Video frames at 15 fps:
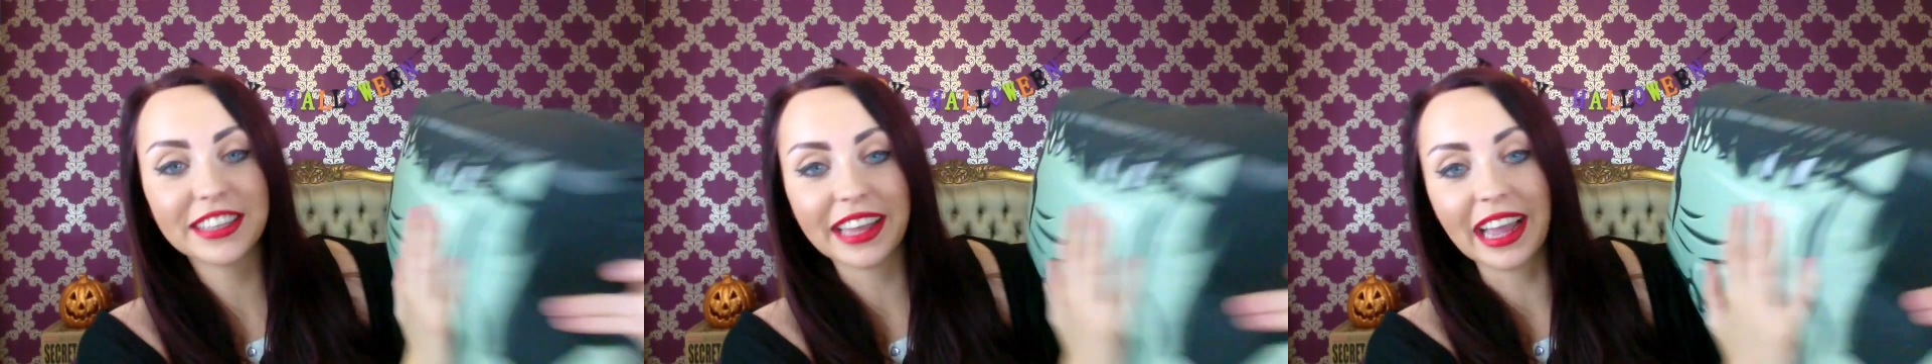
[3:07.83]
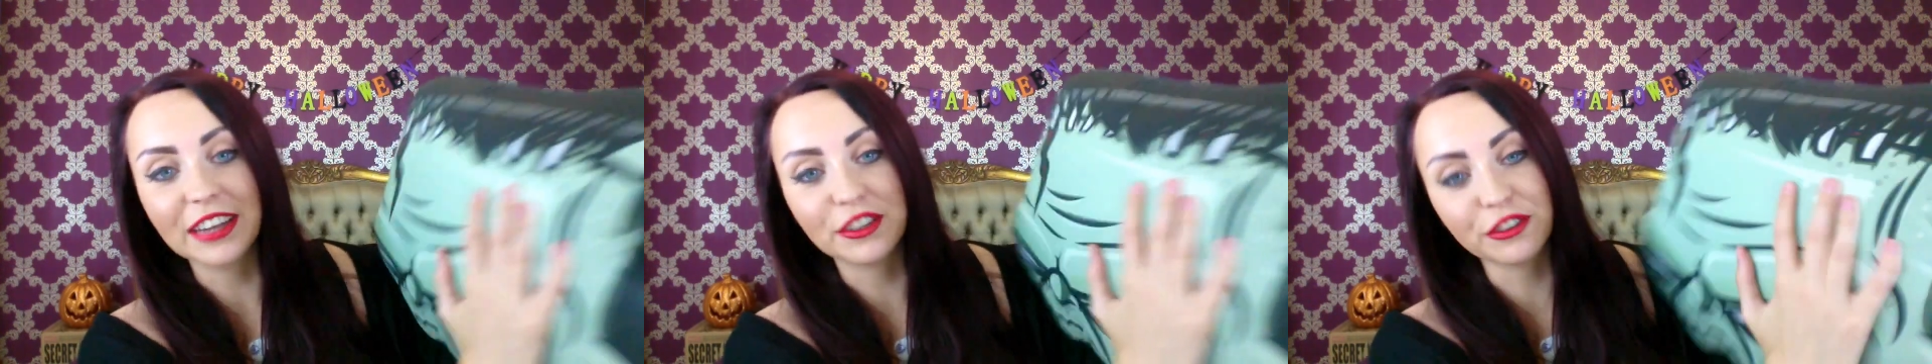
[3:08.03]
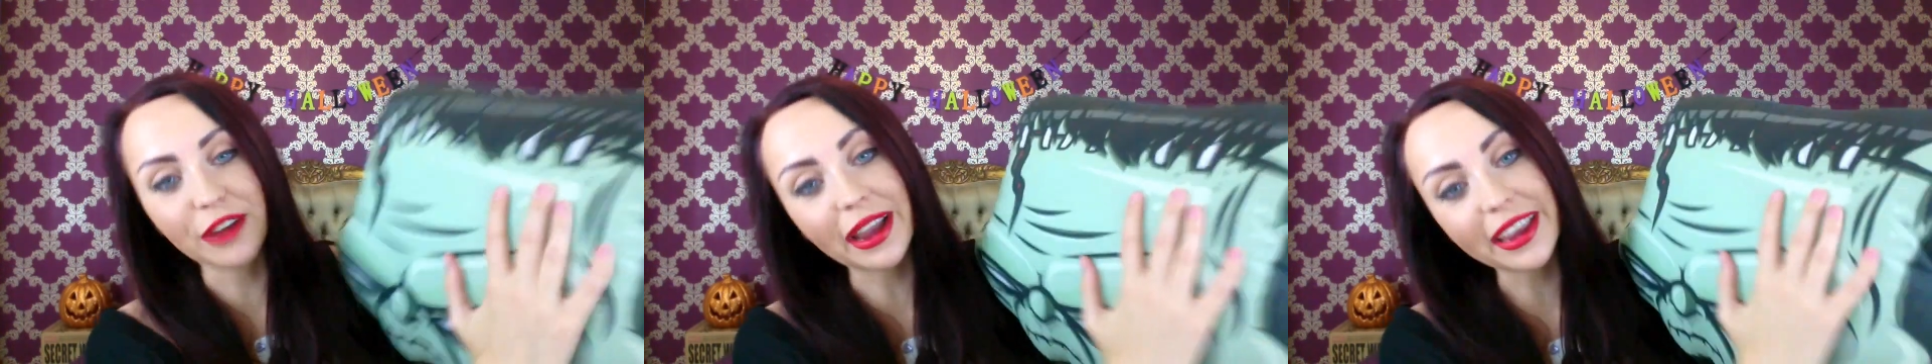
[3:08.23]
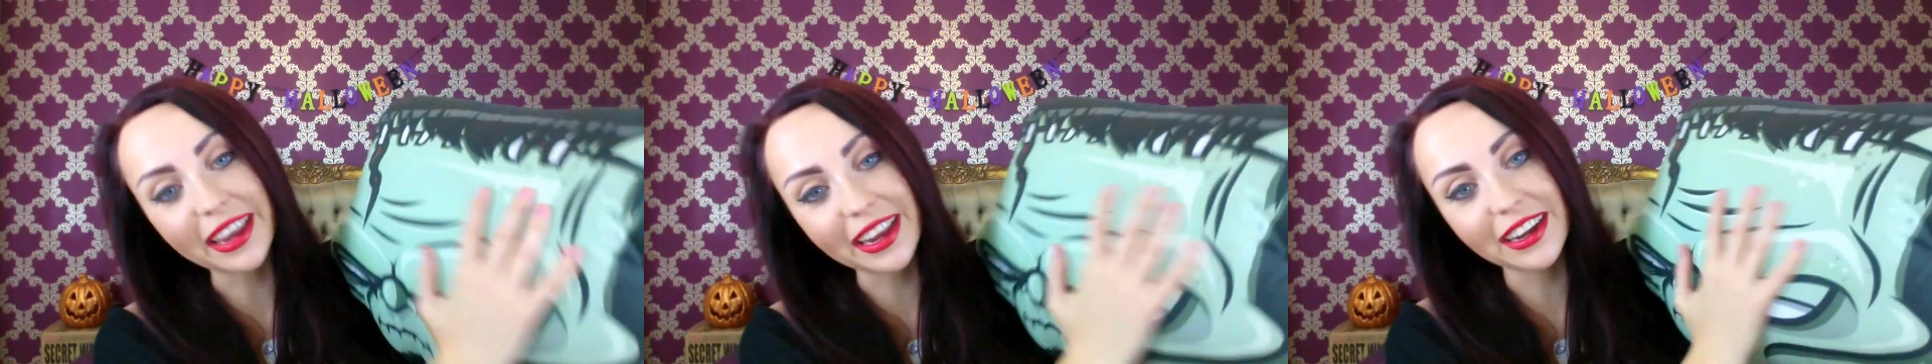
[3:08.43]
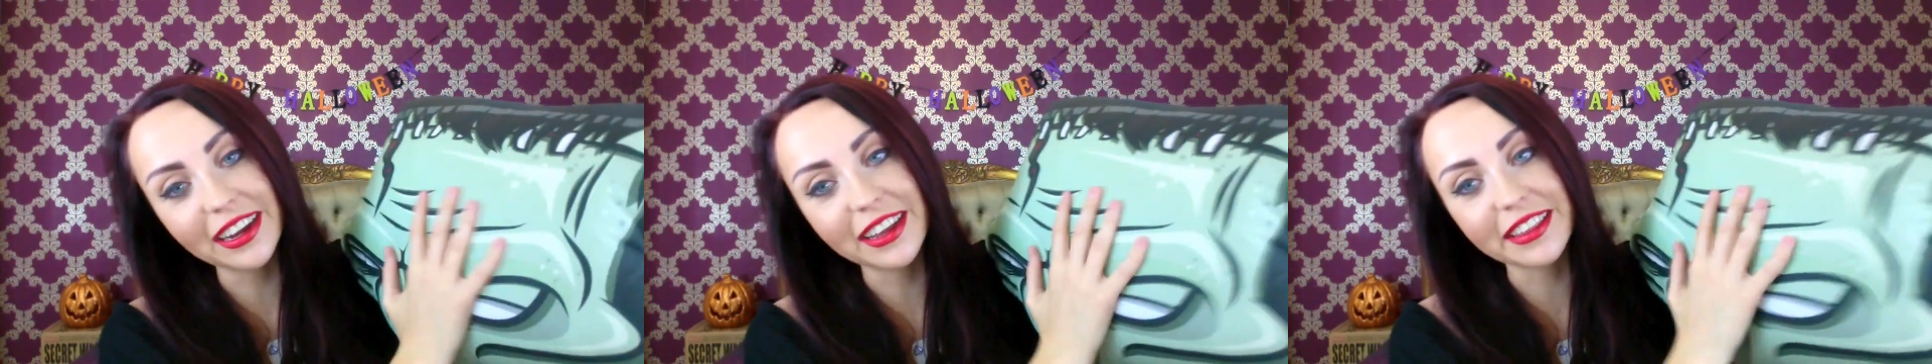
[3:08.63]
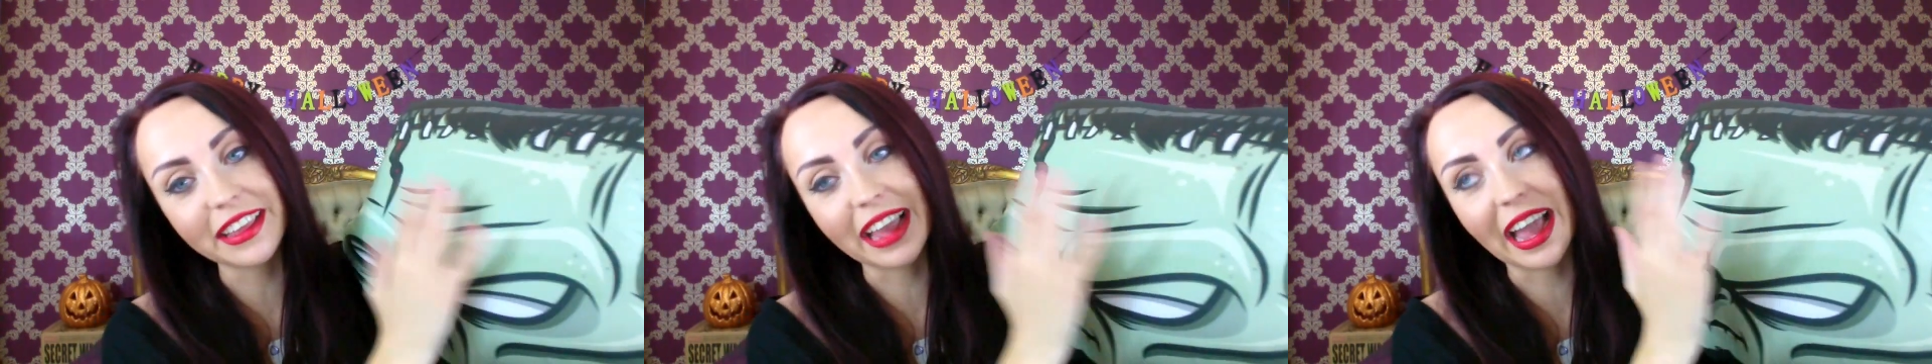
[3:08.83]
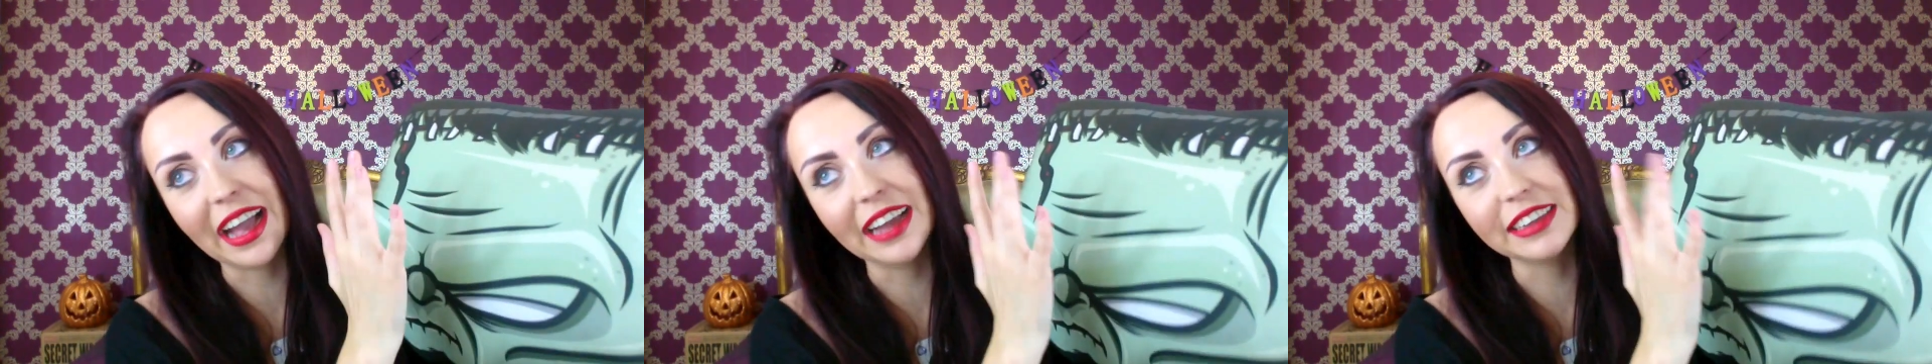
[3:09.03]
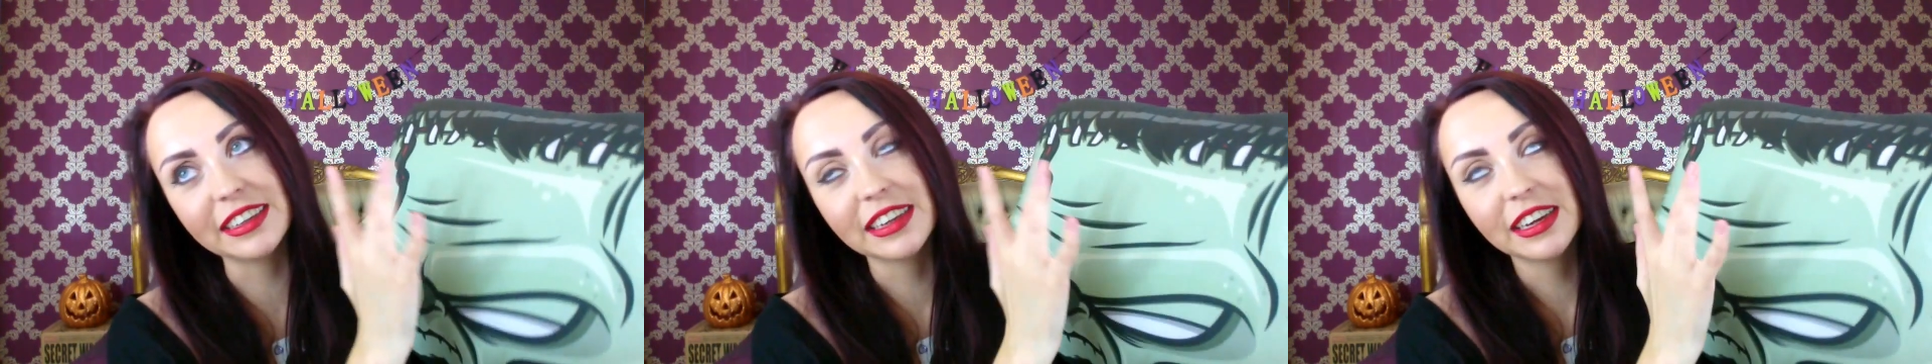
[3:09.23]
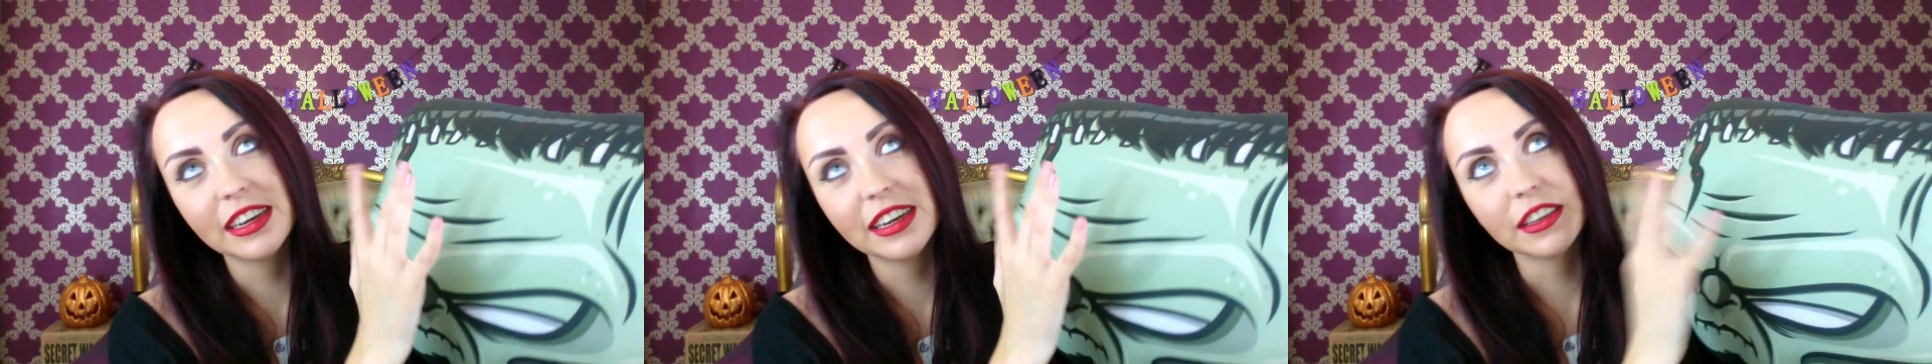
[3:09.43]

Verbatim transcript: They had Dracula, they had